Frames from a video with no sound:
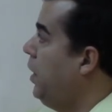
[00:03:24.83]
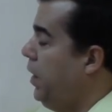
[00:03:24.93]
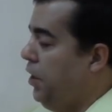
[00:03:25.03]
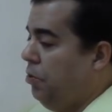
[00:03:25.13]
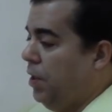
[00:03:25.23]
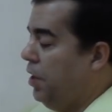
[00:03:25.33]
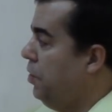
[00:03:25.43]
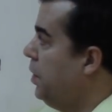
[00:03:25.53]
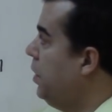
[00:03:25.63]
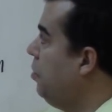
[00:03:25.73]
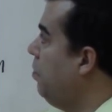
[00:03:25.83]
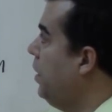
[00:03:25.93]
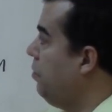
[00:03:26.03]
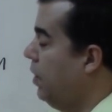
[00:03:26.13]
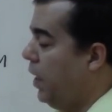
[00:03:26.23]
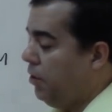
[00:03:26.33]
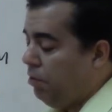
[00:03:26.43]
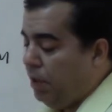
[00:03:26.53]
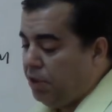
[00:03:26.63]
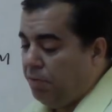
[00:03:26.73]
Each one of the units rents for
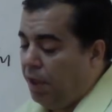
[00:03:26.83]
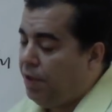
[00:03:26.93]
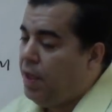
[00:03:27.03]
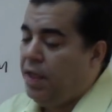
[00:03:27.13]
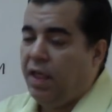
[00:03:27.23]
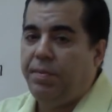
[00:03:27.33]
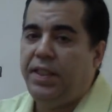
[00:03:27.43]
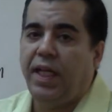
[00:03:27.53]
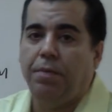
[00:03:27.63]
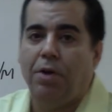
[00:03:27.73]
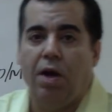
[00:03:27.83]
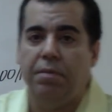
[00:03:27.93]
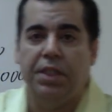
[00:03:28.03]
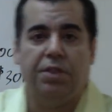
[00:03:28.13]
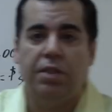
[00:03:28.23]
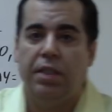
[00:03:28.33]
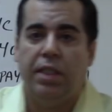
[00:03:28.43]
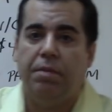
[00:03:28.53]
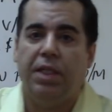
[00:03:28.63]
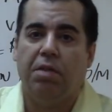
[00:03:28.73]
900 bucks a month. It could be 10 apartments. It
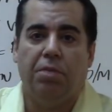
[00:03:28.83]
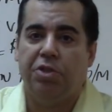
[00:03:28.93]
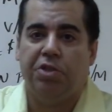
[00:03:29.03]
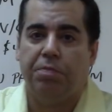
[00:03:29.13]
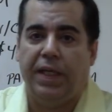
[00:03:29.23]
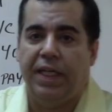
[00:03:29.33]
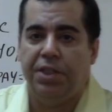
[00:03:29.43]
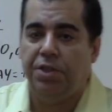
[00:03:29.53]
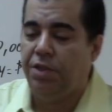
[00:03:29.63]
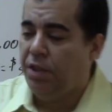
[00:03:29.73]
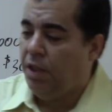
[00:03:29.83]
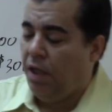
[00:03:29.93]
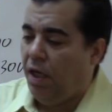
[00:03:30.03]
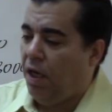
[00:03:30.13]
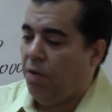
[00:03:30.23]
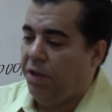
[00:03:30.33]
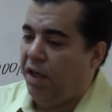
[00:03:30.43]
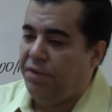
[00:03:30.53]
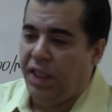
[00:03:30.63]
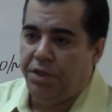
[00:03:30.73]
could be a commercial space where you
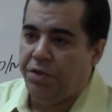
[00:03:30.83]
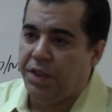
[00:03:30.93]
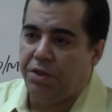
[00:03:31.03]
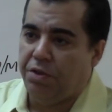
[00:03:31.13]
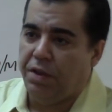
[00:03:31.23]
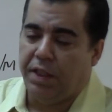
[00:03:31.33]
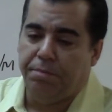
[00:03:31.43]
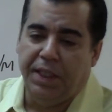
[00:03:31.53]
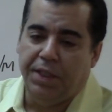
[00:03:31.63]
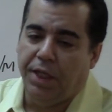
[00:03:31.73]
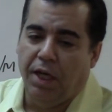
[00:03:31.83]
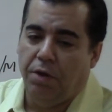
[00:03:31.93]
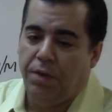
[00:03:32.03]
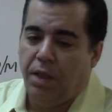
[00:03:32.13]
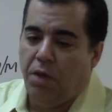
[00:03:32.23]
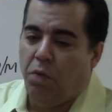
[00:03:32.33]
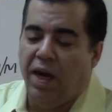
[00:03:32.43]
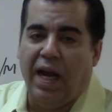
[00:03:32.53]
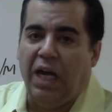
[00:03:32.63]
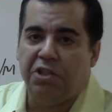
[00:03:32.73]
have 10 units, or it could be, you know,
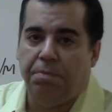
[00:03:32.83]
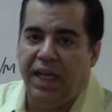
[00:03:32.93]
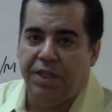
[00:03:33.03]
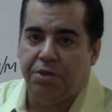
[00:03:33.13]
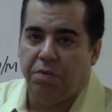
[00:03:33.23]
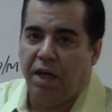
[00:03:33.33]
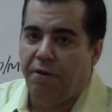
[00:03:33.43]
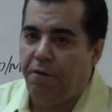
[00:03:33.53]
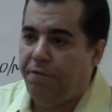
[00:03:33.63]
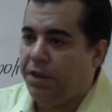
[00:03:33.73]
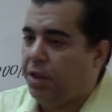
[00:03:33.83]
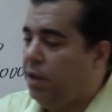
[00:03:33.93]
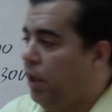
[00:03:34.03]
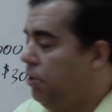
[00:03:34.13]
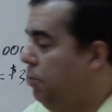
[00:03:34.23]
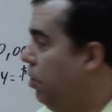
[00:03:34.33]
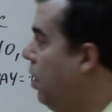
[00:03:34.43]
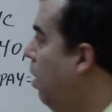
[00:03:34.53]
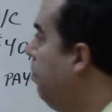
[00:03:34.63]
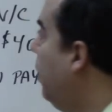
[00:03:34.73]
warehouse bays or whatever if it's an industrial
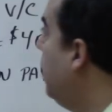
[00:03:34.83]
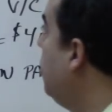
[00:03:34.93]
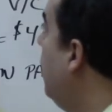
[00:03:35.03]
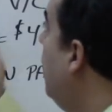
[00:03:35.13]
complex.